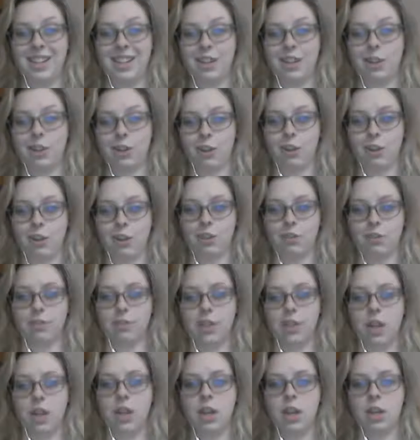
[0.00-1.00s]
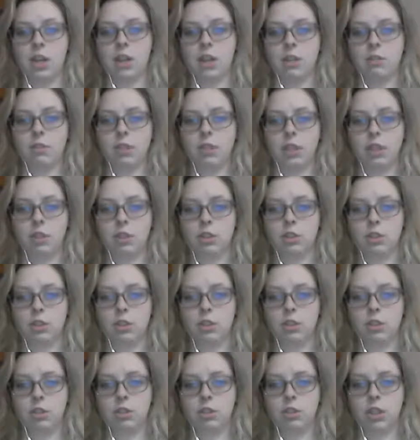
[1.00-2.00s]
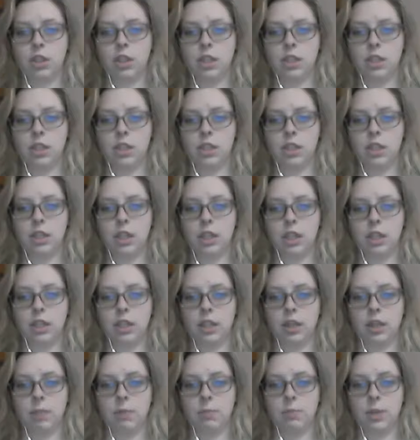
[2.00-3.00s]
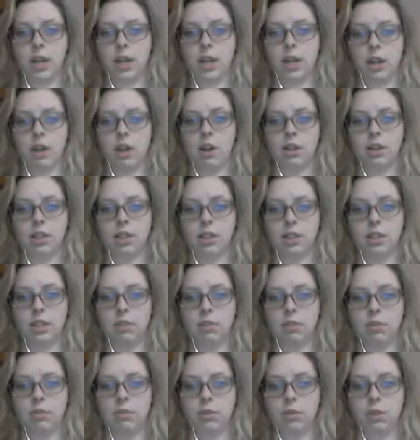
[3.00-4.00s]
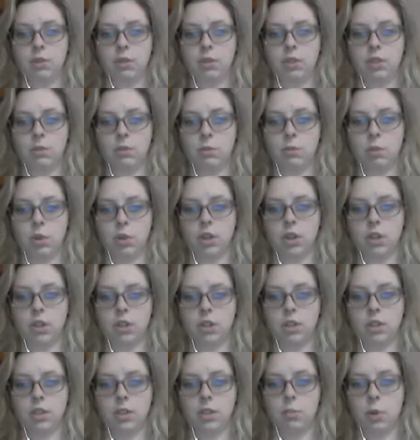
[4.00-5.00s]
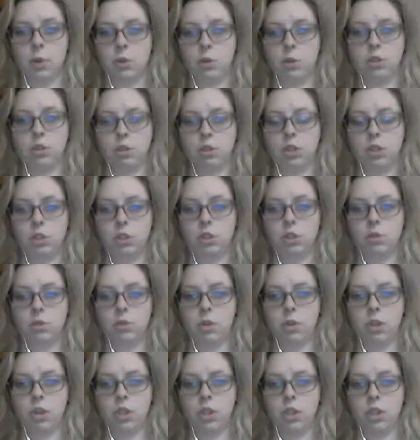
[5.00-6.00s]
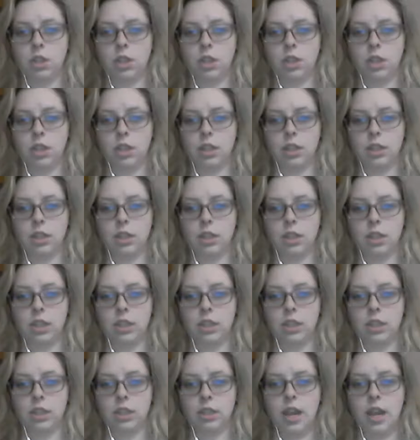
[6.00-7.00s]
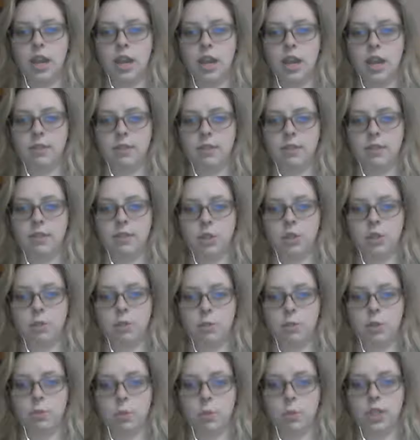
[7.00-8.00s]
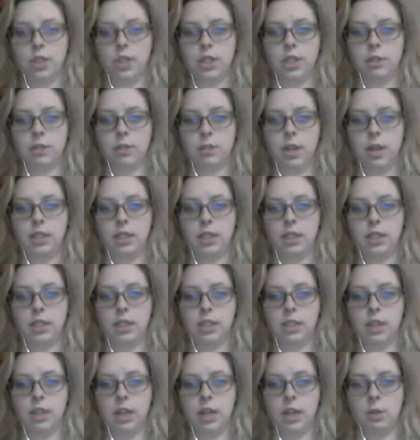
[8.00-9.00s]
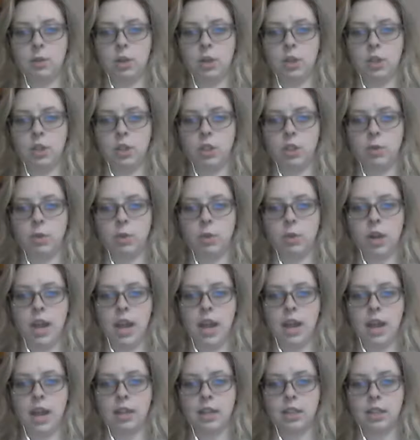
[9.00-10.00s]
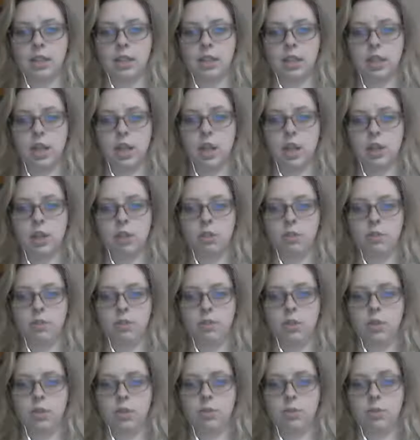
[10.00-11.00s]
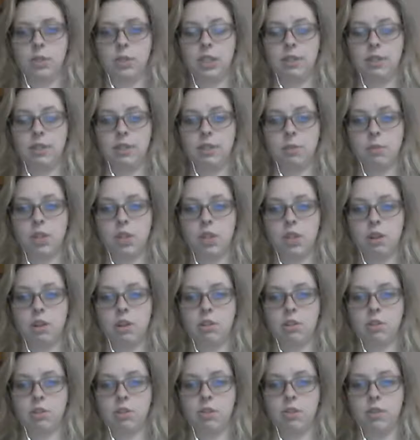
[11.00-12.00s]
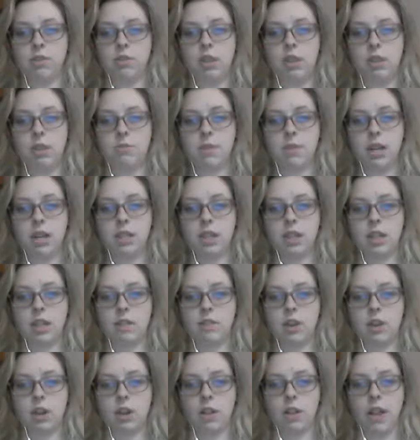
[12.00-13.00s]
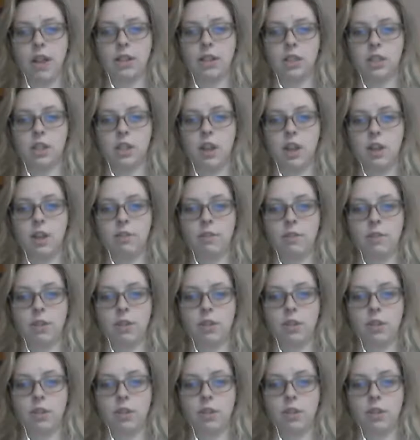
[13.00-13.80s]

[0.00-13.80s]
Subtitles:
curve? The researchers in this study claim that constant review is important. Suppose your teacher wanted to test this and invited you to participate in a study where you were asked to review specific materials 15 minutes after class for